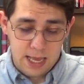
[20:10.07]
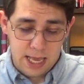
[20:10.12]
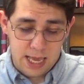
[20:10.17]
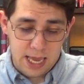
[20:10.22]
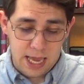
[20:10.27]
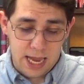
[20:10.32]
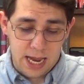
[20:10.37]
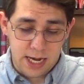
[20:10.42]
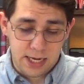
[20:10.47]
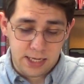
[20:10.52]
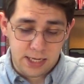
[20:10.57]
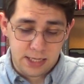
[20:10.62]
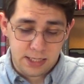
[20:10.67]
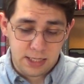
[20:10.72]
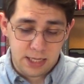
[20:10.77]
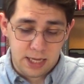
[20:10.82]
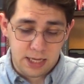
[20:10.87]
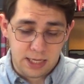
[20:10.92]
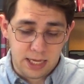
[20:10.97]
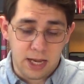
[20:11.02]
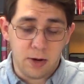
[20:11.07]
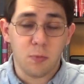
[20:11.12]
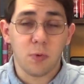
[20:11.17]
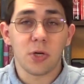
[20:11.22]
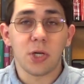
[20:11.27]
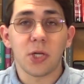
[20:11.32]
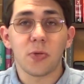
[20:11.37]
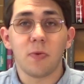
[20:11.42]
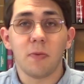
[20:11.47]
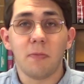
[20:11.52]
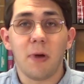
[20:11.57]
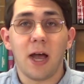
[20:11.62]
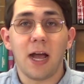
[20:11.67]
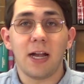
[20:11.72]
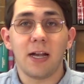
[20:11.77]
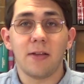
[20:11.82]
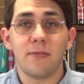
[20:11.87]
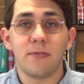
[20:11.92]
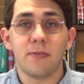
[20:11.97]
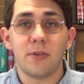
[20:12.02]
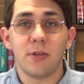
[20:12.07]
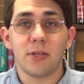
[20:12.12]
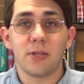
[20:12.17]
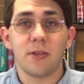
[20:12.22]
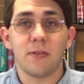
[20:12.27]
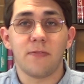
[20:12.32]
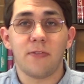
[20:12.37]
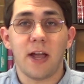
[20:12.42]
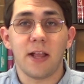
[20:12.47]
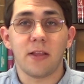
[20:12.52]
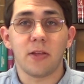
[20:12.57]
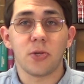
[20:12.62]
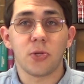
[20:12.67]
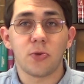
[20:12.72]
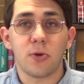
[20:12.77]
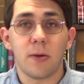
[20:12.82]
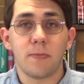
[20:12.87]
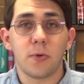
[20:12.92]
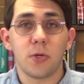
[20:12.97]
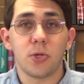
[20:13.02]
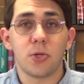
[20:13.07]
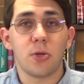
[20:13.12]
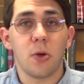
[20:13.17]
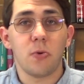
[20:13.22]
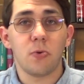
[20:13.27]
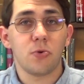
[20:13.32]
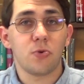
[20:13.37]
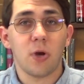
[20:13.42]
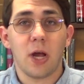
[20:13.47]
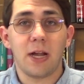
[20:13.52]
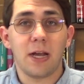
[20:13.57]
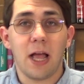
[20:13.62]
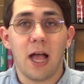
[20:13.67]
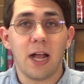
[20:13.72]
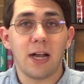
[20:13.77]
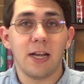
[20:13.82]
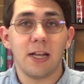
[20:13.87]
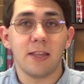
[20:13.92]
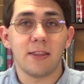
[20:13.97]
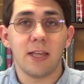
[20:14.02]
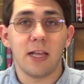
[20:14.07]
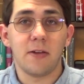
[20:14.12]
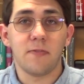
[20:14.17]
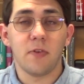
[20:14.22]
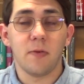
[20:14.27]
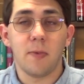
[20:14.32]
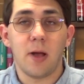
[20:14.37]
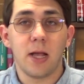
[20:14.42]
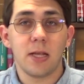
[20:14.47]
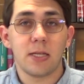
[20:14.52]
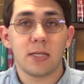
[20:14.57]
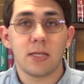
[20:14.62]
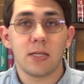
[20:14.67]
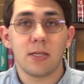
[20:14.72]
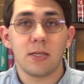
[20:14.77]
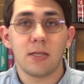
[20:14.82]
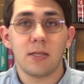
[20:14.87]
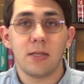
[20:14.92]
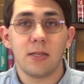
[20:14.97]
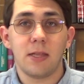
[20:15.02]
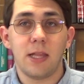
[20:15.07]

And again, we're just reminded of the fact that the scriptures don't try and hide anything from us.